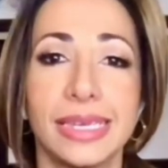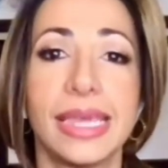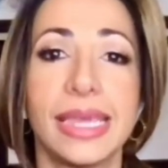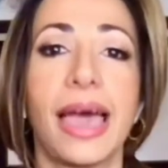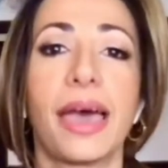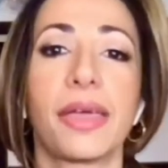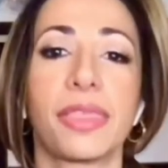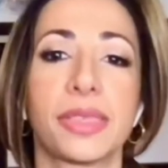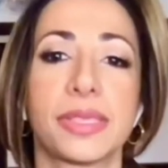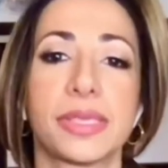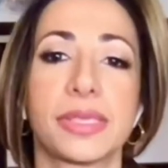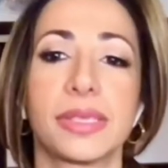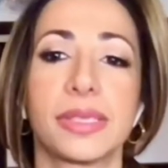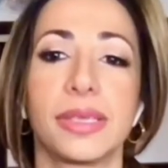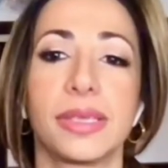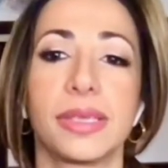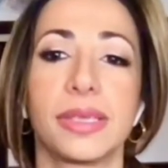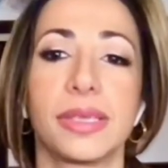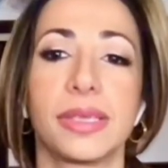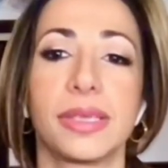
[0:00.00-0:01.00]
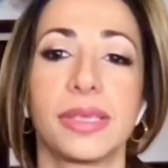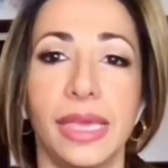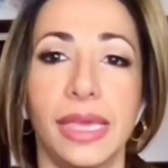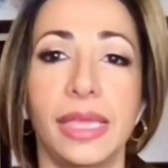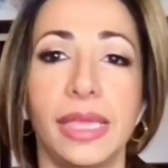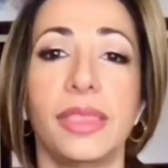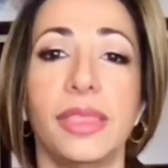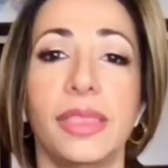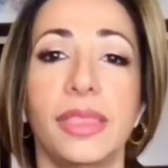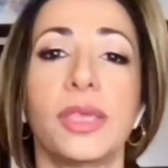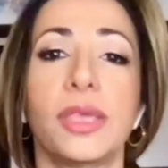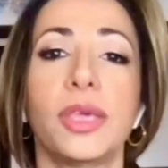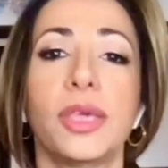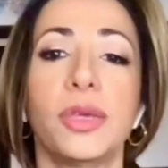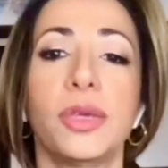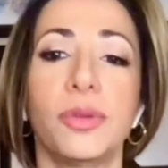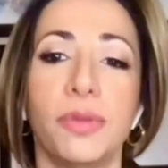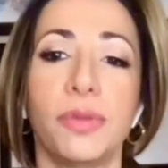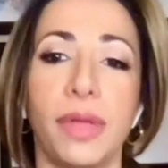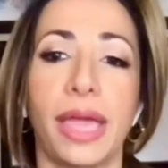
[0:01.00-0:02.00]
deaths in the
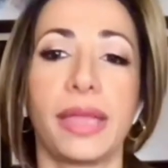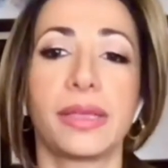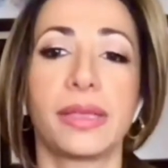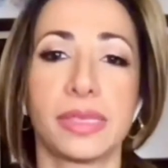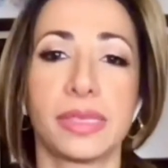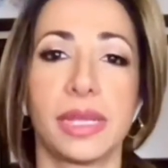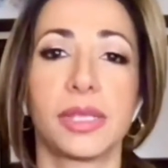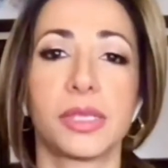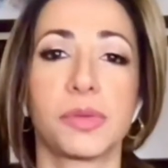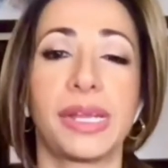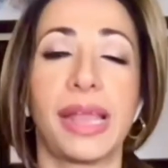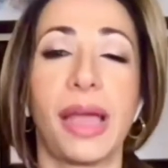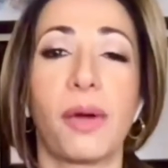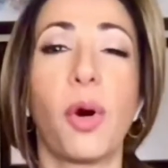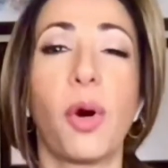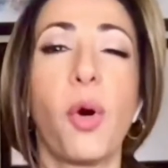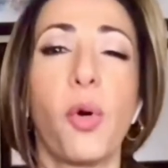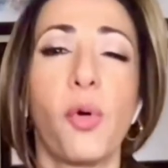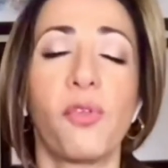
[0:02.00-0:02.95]
United States right now.